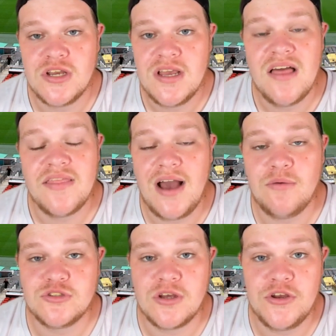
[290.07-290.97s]
That
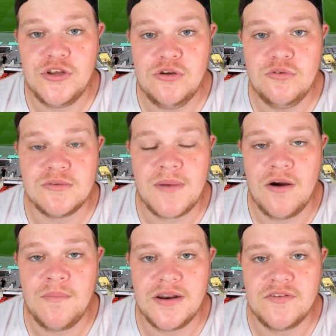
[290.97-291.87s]
was a huge amount
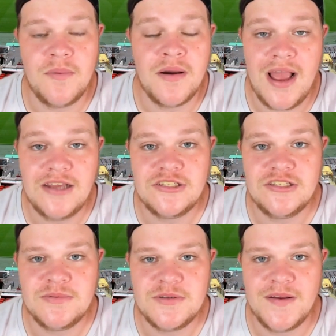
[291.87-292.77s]
of money for Mike Ashley
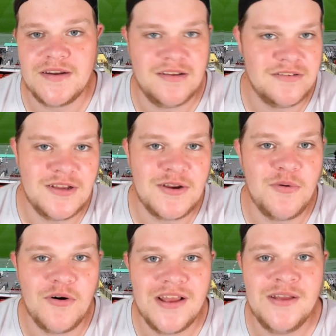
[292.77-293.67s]
to be spending. I don't know
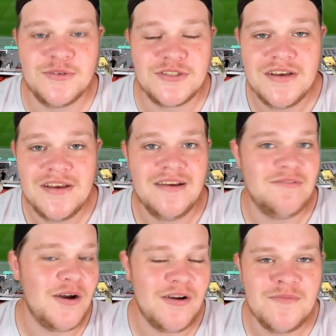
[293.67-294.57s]
what he
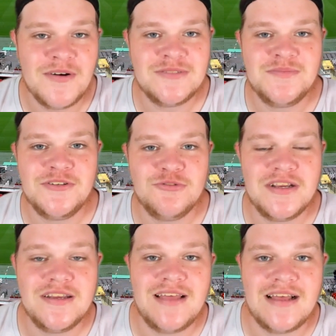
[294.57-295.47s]
must have been
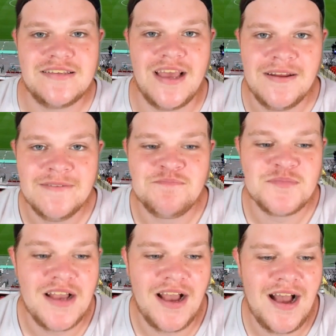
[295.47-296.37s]
drinking that day,
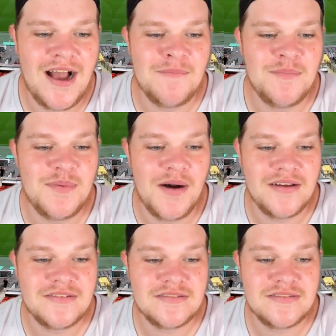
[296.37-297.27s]

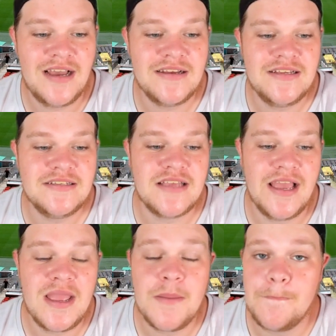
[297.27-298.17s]
but that is
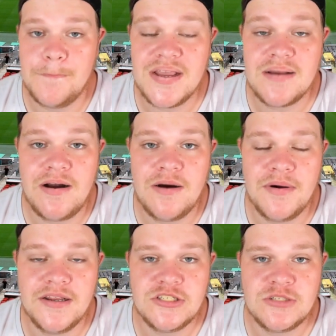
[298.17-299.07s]
a big amount of
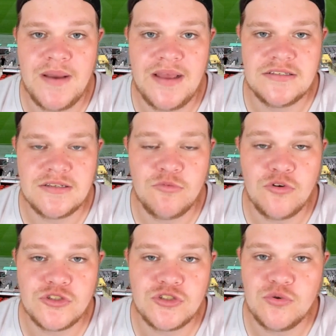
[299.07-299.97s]
money to spend. I'm
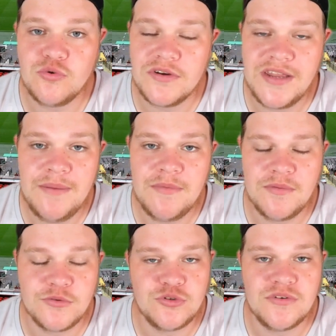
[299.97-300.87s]
not sure on him. I'm
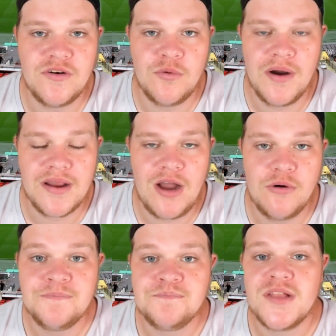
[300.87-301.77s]
not sure if it will work
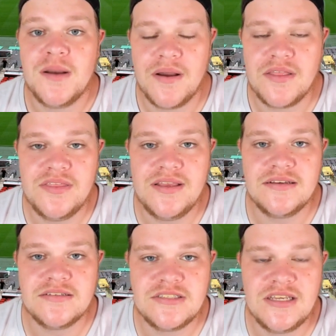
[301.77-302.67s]
out, but I
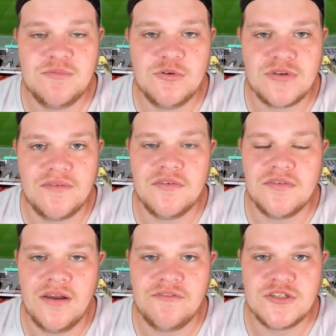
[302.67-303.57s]
think Steve Bruce has
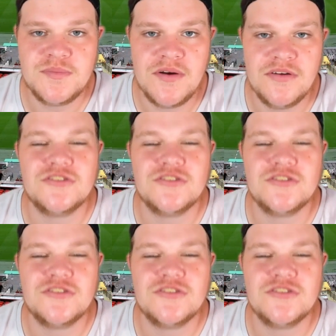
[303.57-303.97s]
enough experience